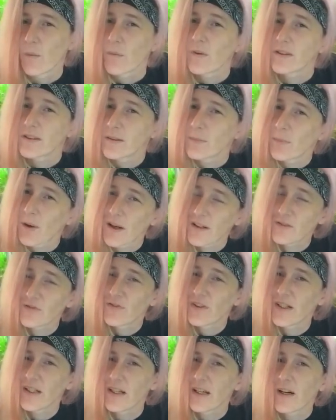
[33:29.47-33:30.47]
was the best
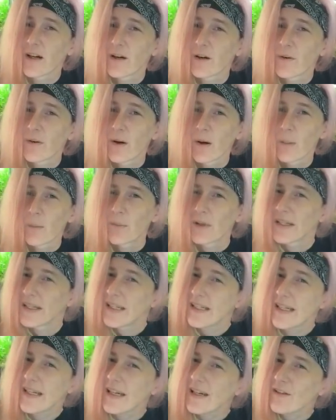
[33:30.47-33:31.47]
video, but
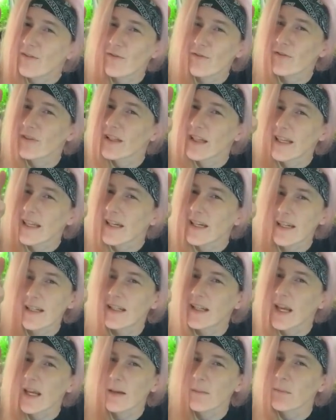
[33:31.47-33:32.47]
he didn't
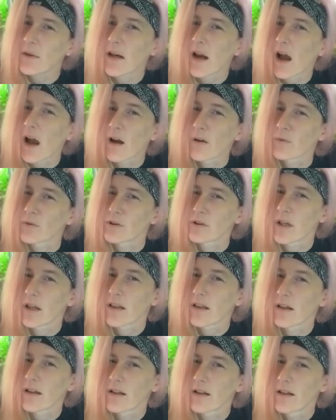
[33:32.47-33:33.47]
take me to
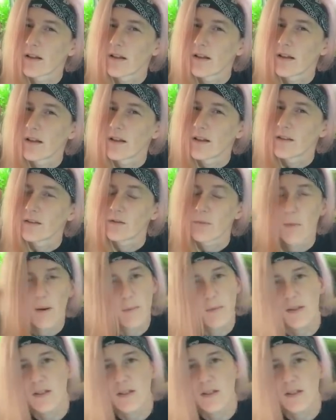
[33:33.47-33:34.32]
Aquashella. So maybe